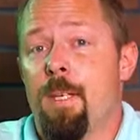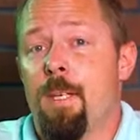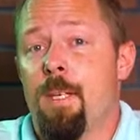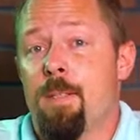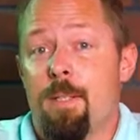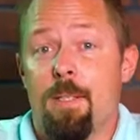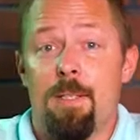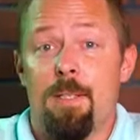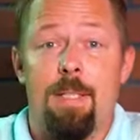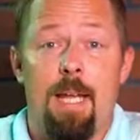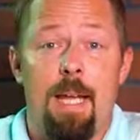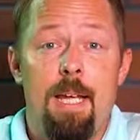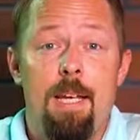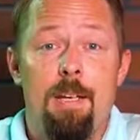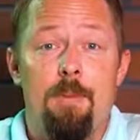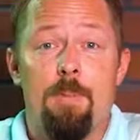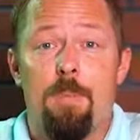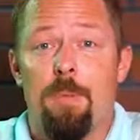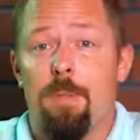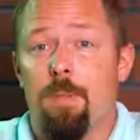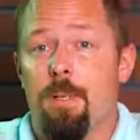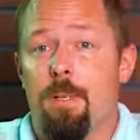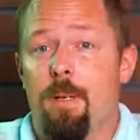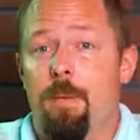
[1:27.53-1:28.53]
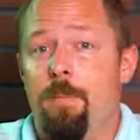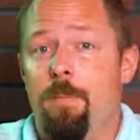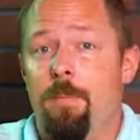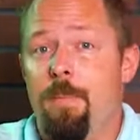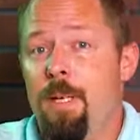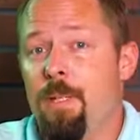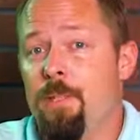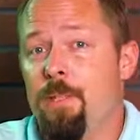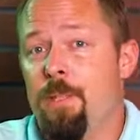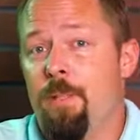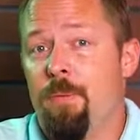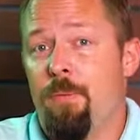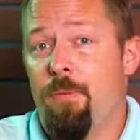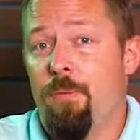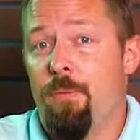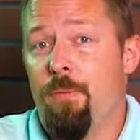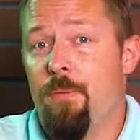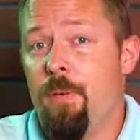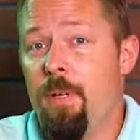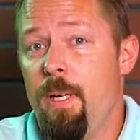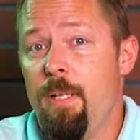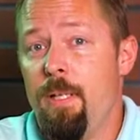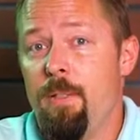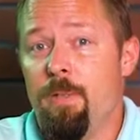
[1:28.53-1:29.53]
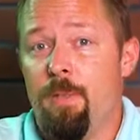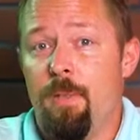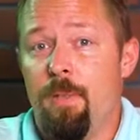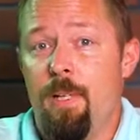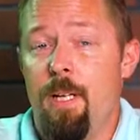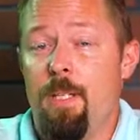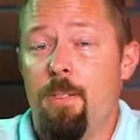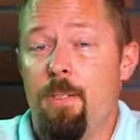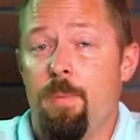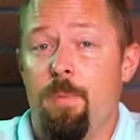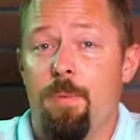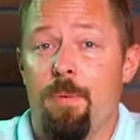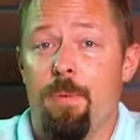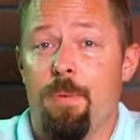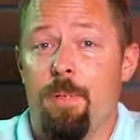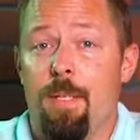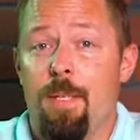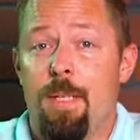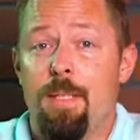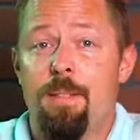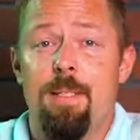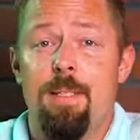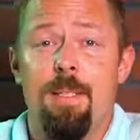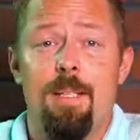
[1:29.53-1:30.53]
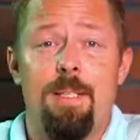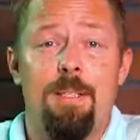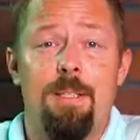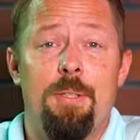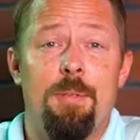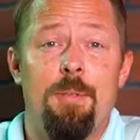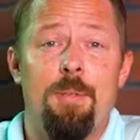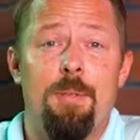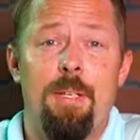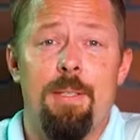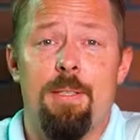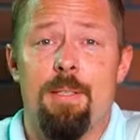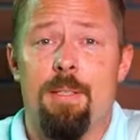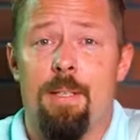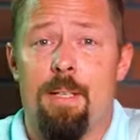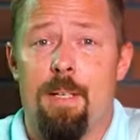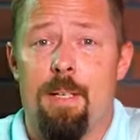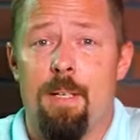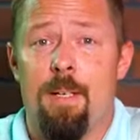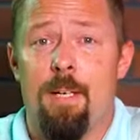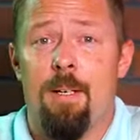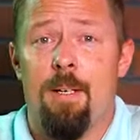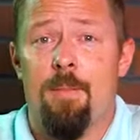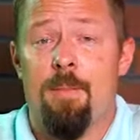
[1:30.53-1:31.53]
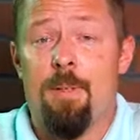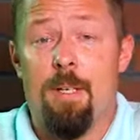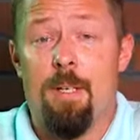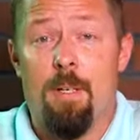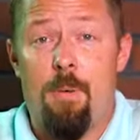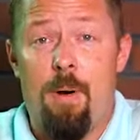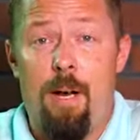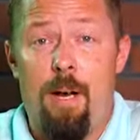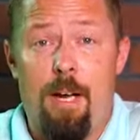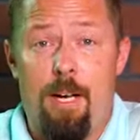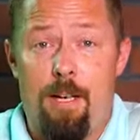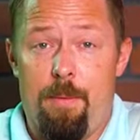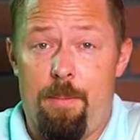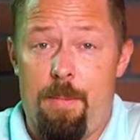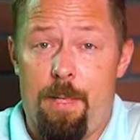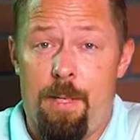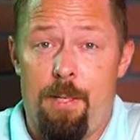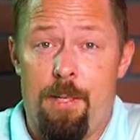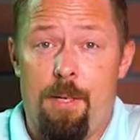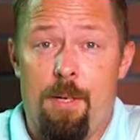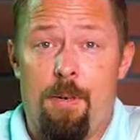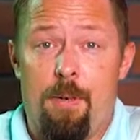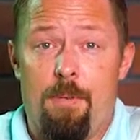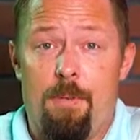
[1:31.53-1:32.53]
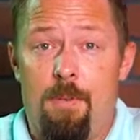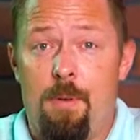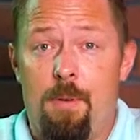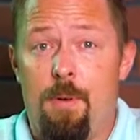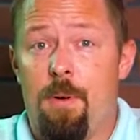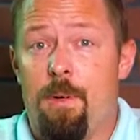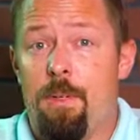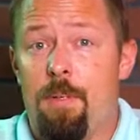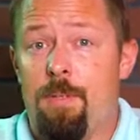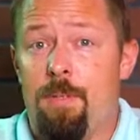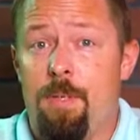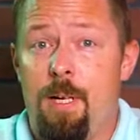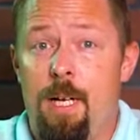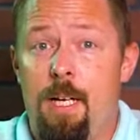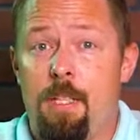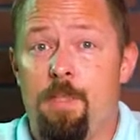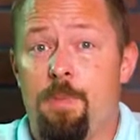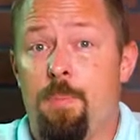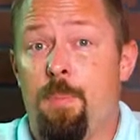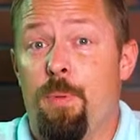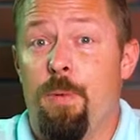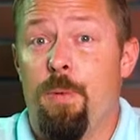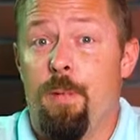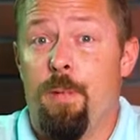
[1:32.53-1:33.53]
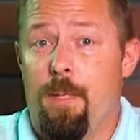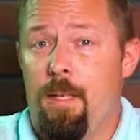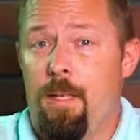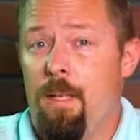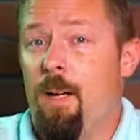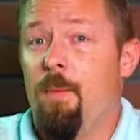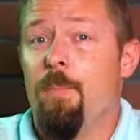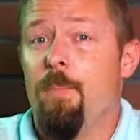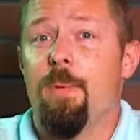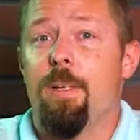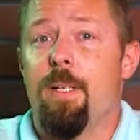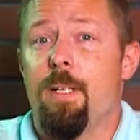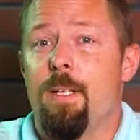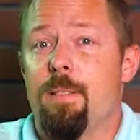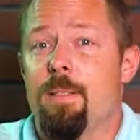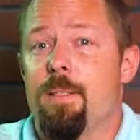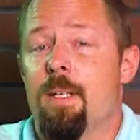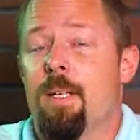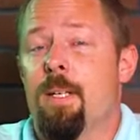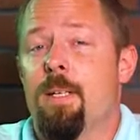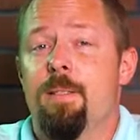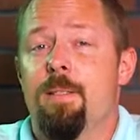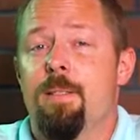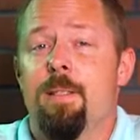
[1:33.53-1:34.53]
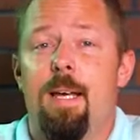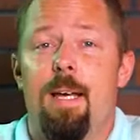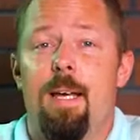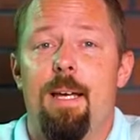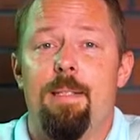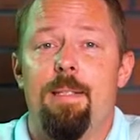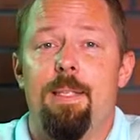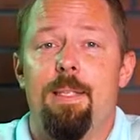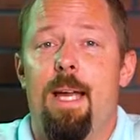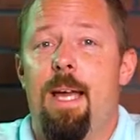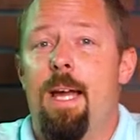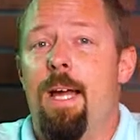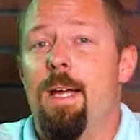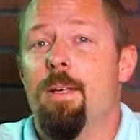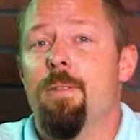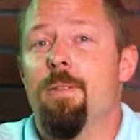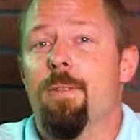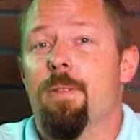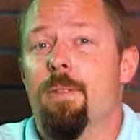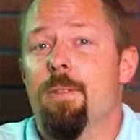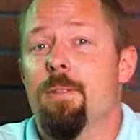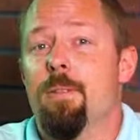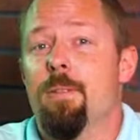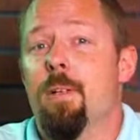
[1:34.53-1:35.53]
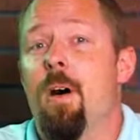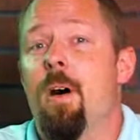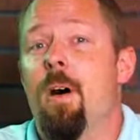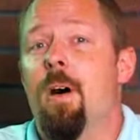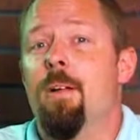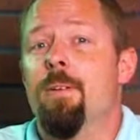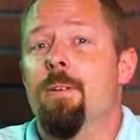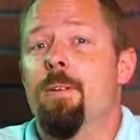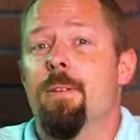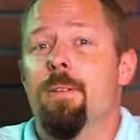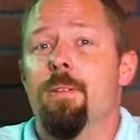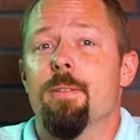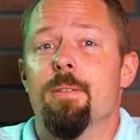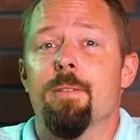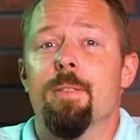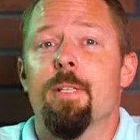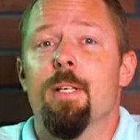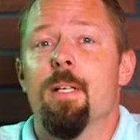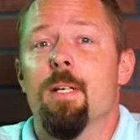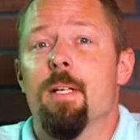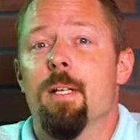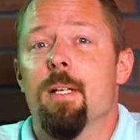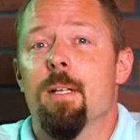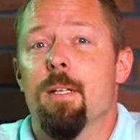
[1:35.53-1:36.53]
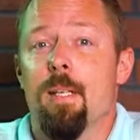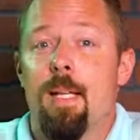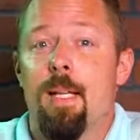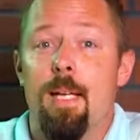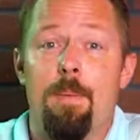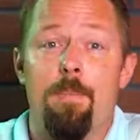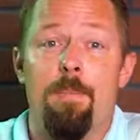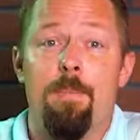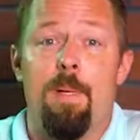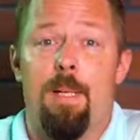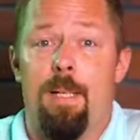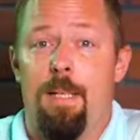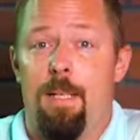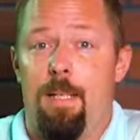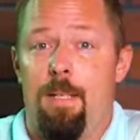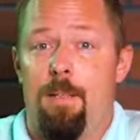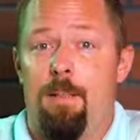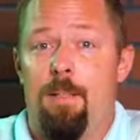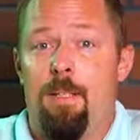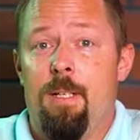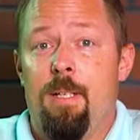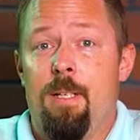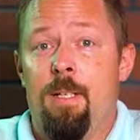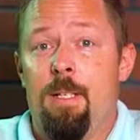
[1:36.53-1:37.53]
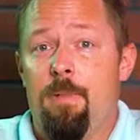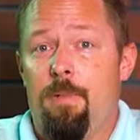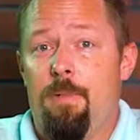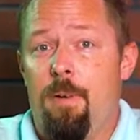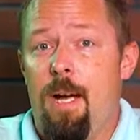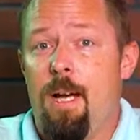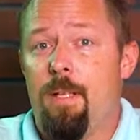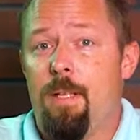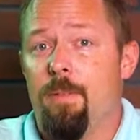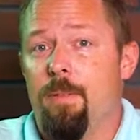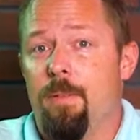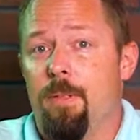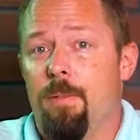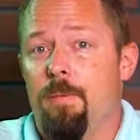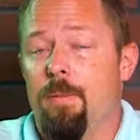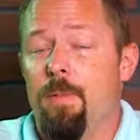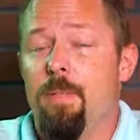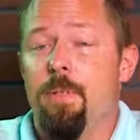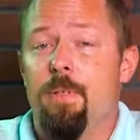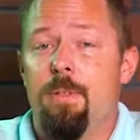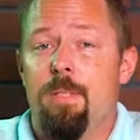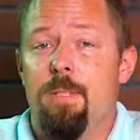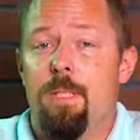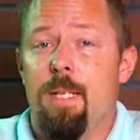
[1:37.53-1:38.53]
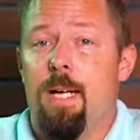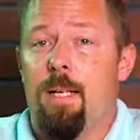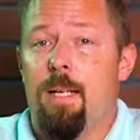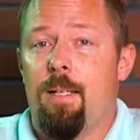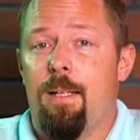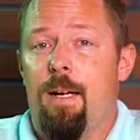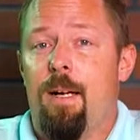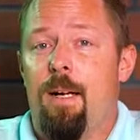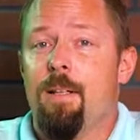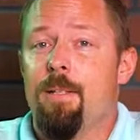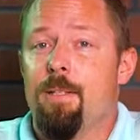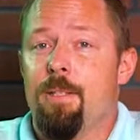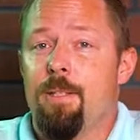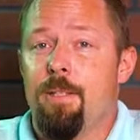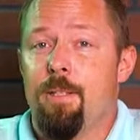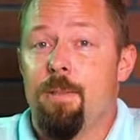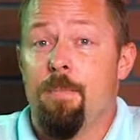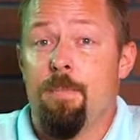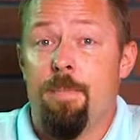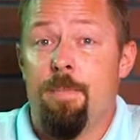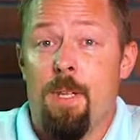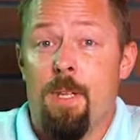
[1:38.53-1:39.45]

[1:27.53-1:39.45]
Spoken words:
Sustainable emission-free transport is an increasing requirement for transport companies, says Anders Limpinen, Director of New Technologies.